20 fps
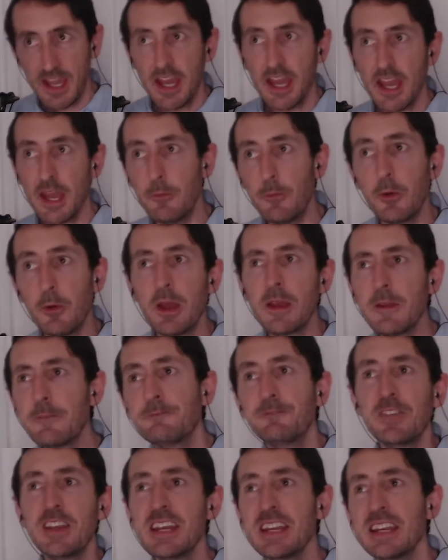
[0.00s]
If we'd
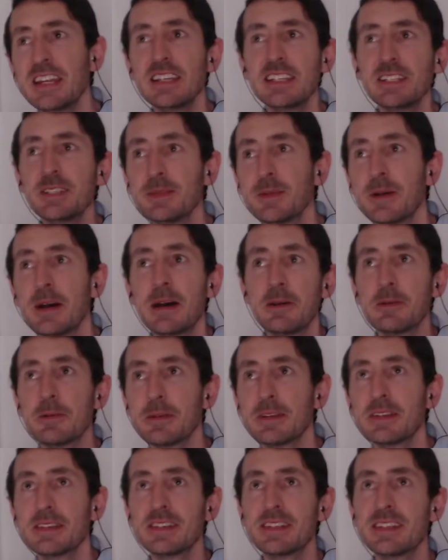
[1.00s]
have finished what
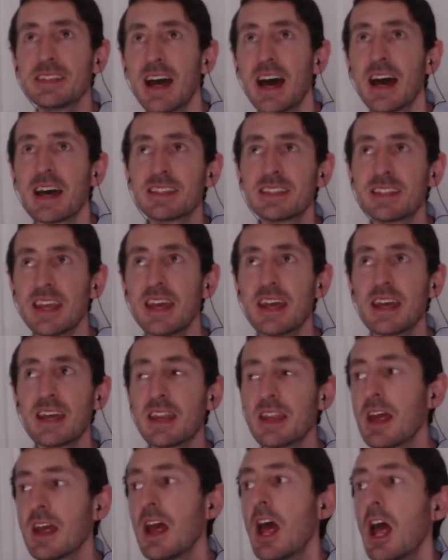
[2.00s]
we started,
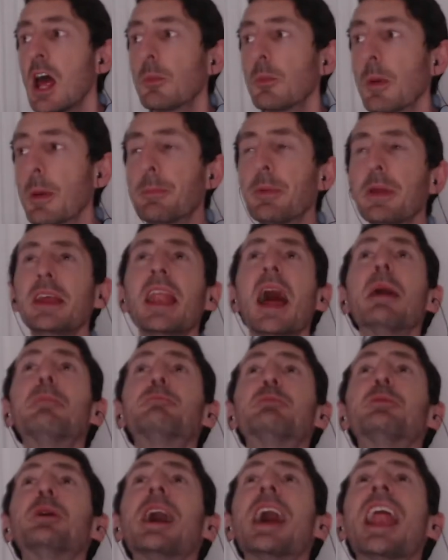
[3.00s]
we'd be that
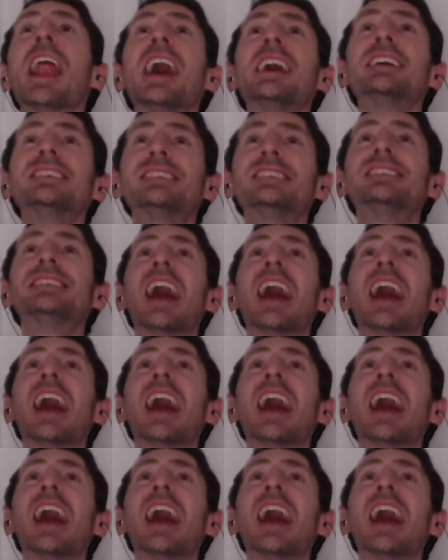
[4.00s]
British